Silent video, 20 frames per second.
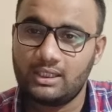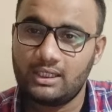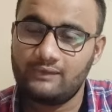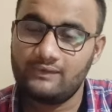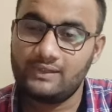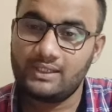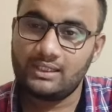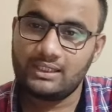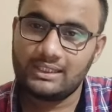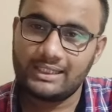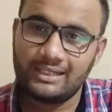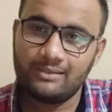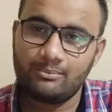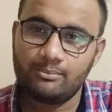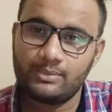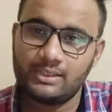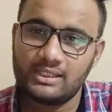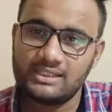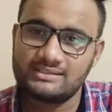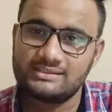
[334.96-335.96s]
in their 10
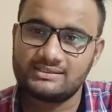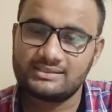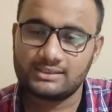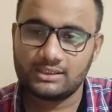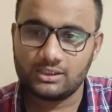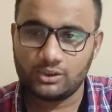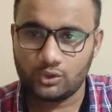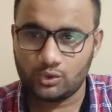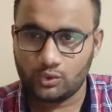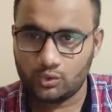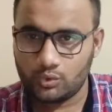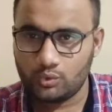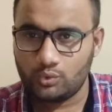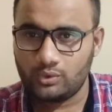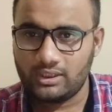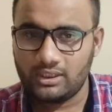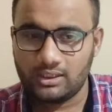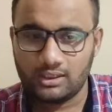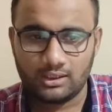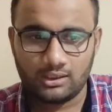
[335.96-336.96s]
plus
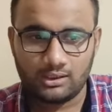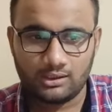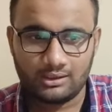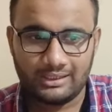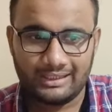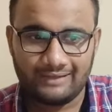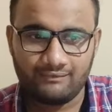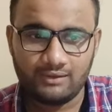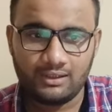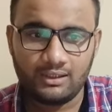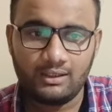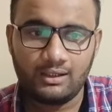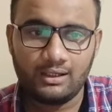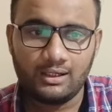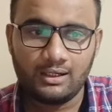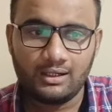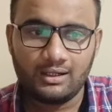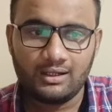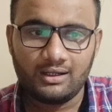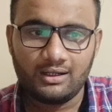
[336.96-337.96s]
2 level
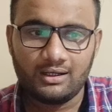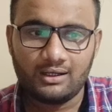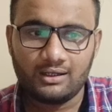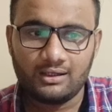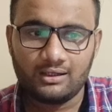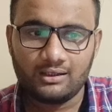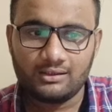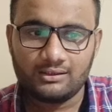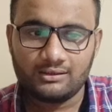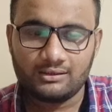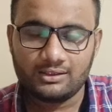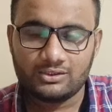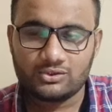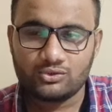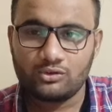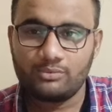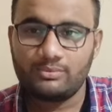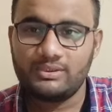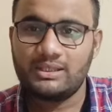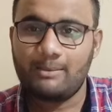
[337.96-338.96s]
there
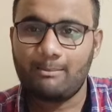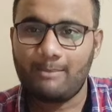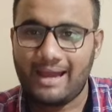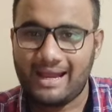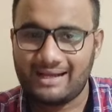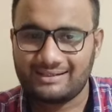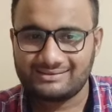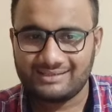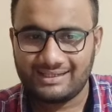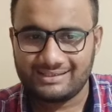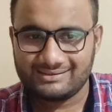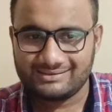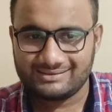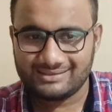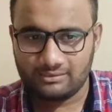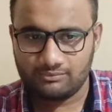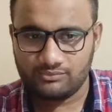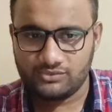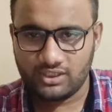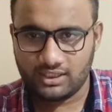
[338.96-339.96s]
should be the max as a
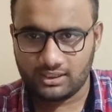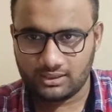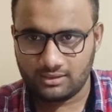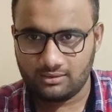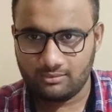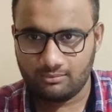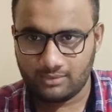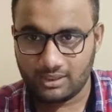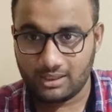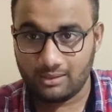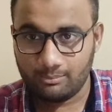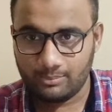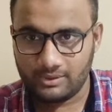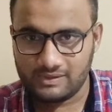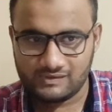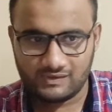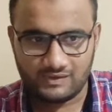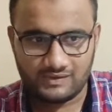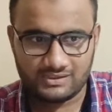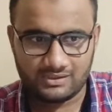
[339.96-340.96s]
subject,
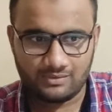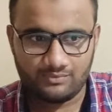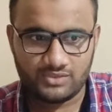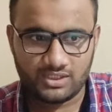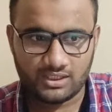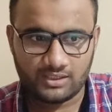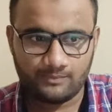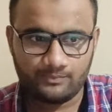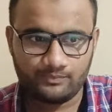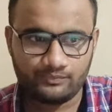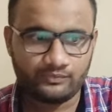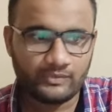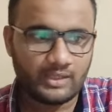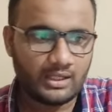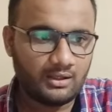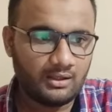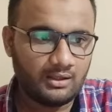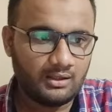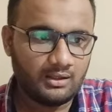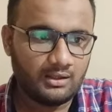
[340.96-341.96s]
compulsory subject.
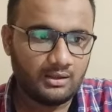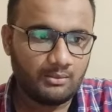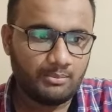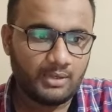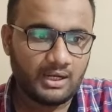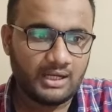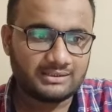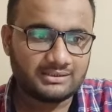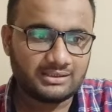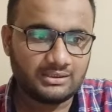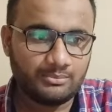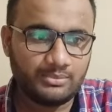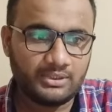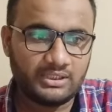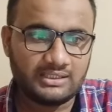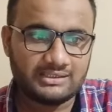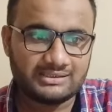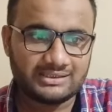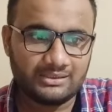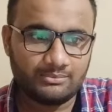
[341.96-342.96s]
Passed
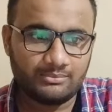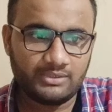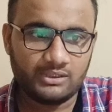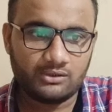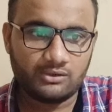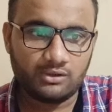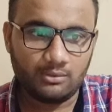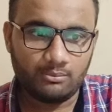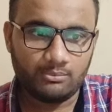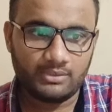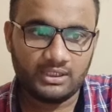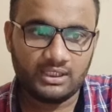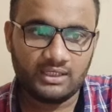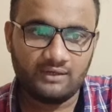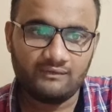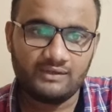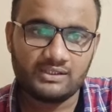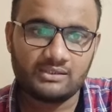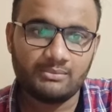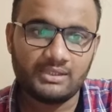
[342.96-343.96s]
BSc, BCom,
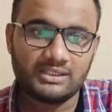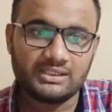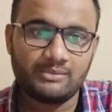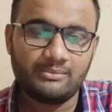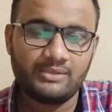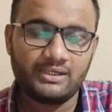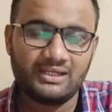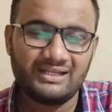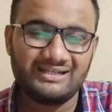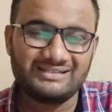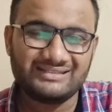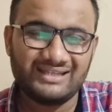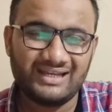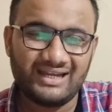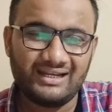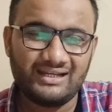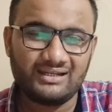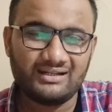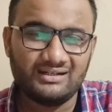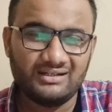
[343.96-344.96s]
BA with mathematics
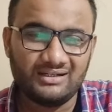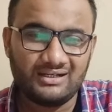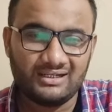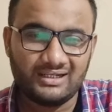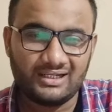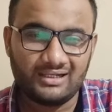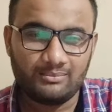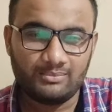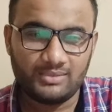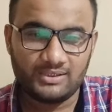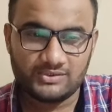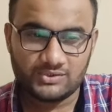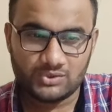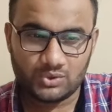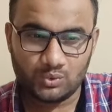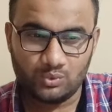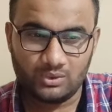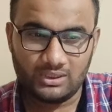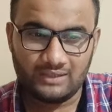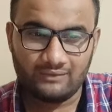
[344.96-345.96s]
at 10
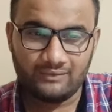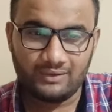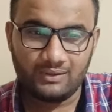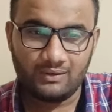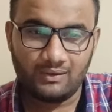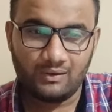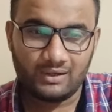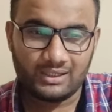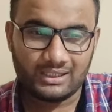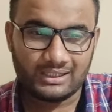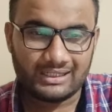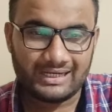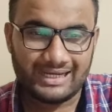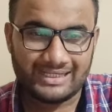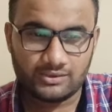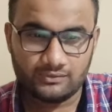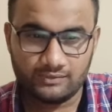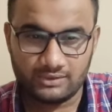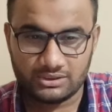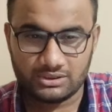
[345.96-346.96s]
plus 2 level or a
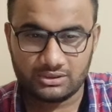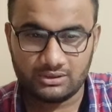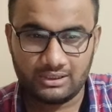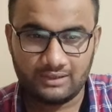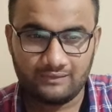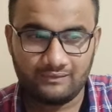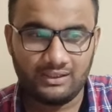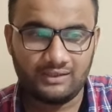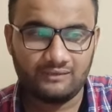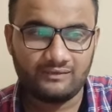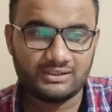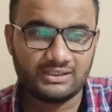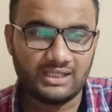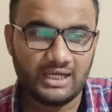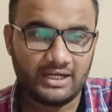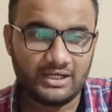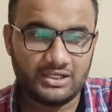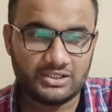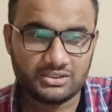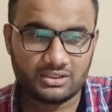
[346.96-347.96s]
graduation level with
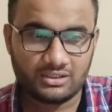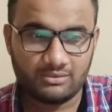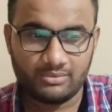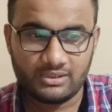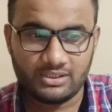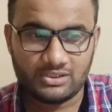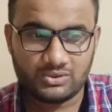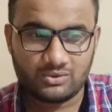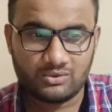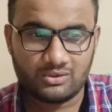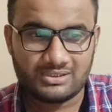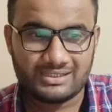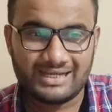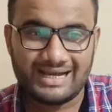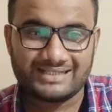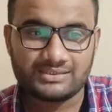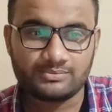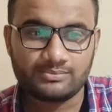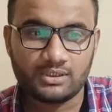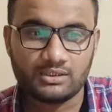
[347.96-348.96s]
an additional bridge course
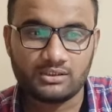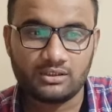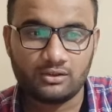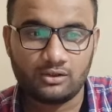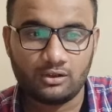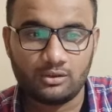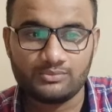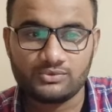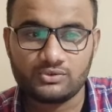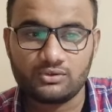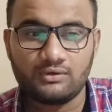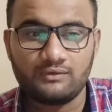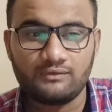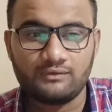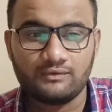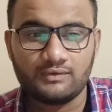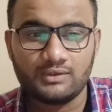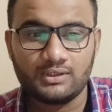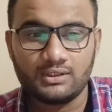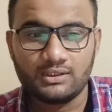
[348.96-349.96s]
as per the norms
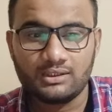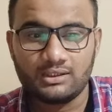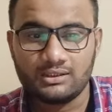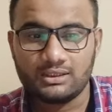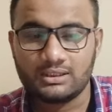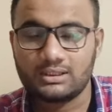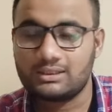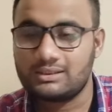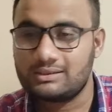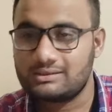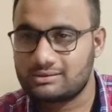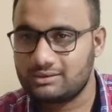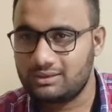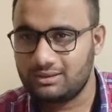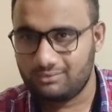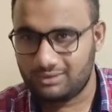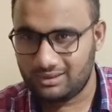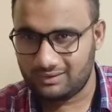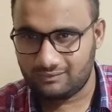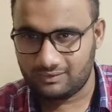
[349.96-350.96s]
of the
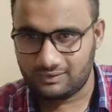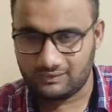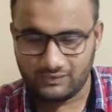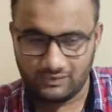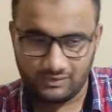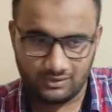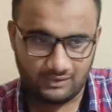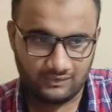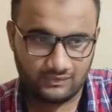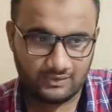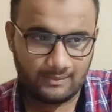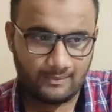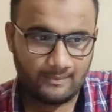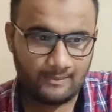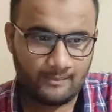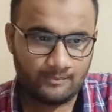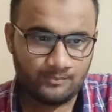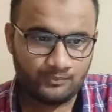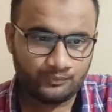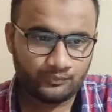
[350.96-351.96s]
concerned universities.
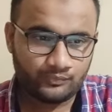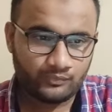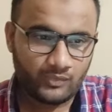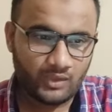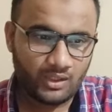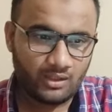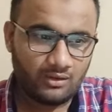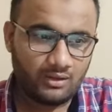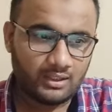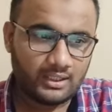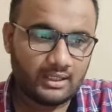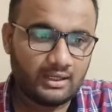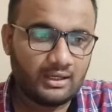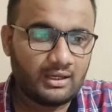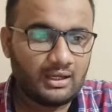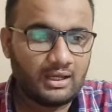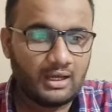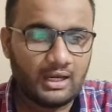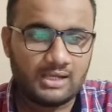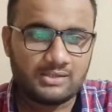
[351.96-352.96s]
Okay,
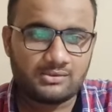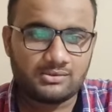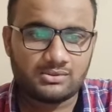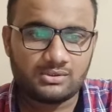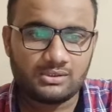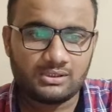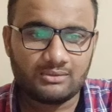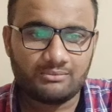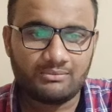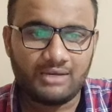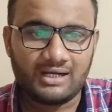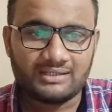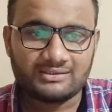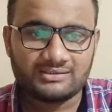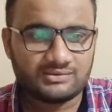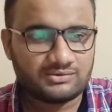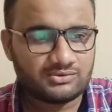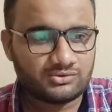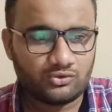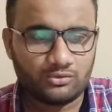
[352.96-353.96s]
as usual, the
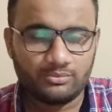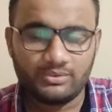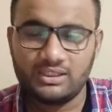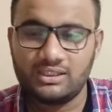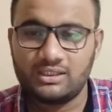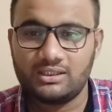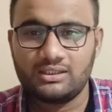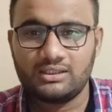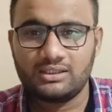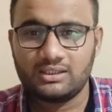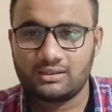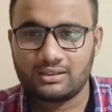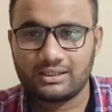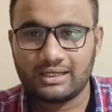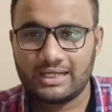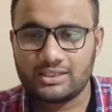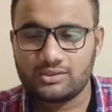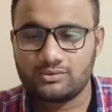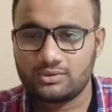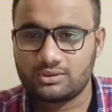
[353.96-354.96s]
marks should be in their
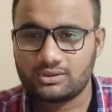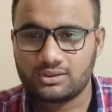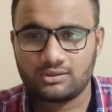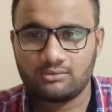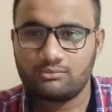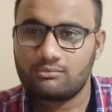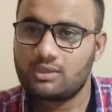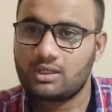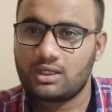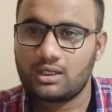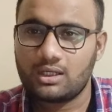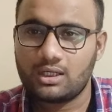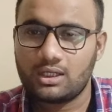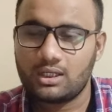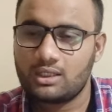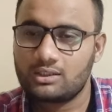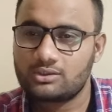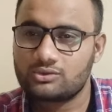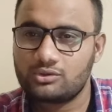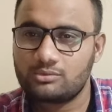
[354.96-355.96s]
graduation
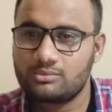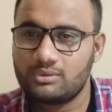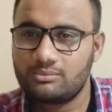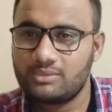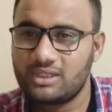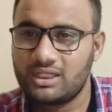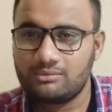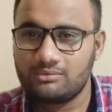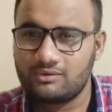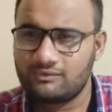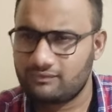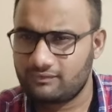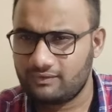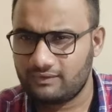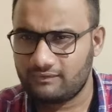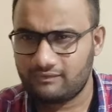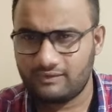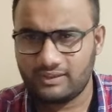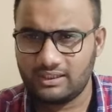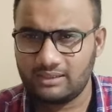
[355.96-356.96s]
should be minimum
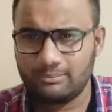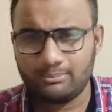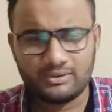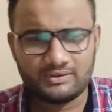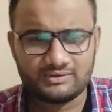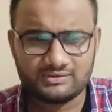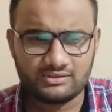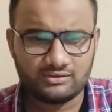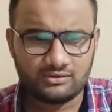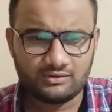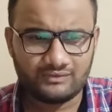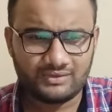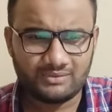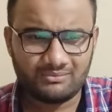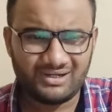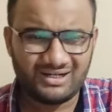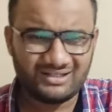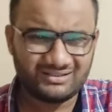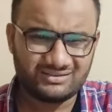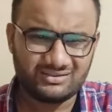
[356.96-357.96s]
50% of the
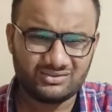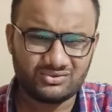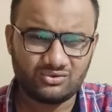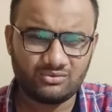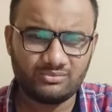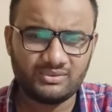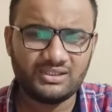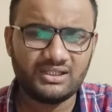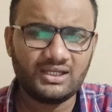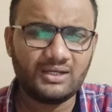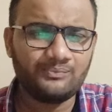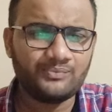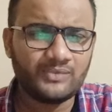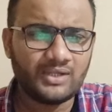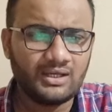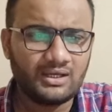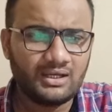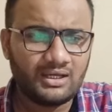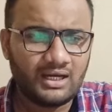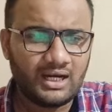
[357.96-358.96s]
marks should be there,
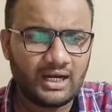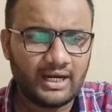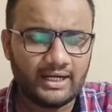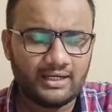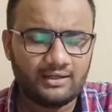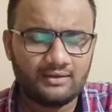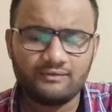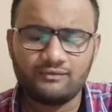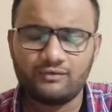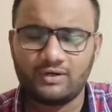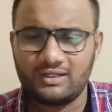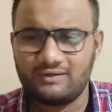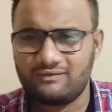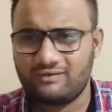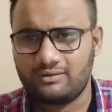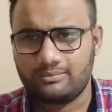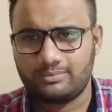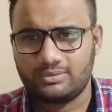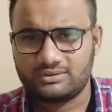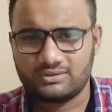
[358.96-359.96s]
and
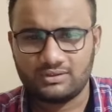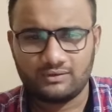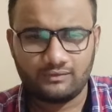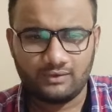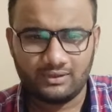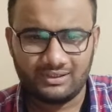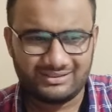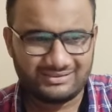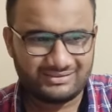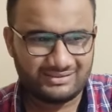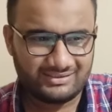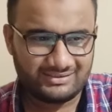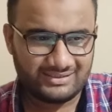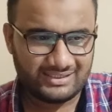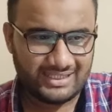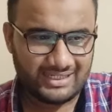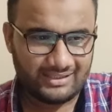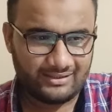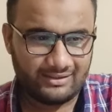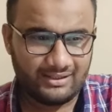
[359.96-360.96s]
45% for
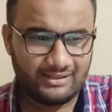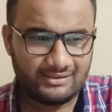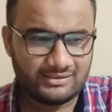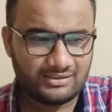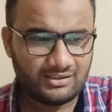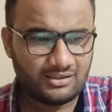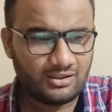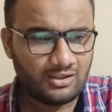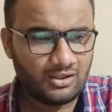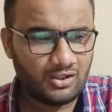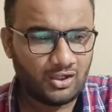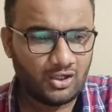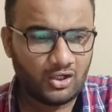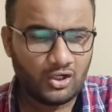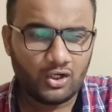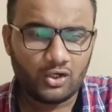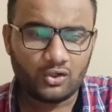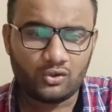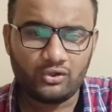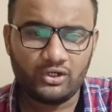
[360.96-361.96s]
SCSC candidates.
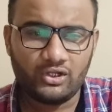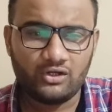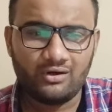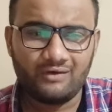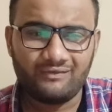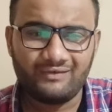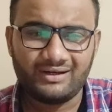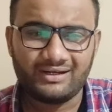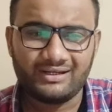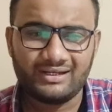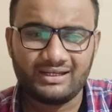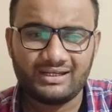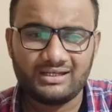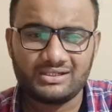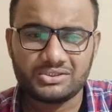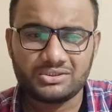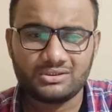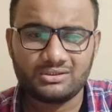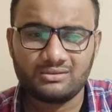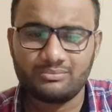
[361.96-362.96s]
Rounding of
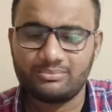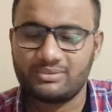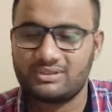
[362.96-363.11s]
aggregation